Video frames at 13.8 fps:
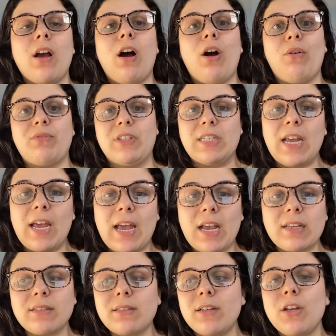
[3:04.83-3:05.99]
of the
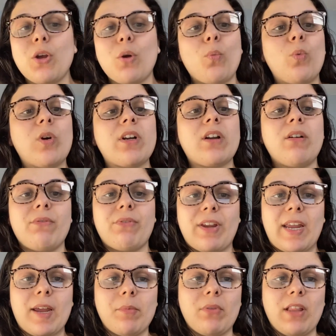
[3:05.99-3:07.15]
text, work on
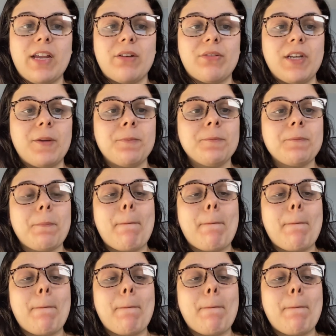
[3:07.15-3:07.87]
vocabulary.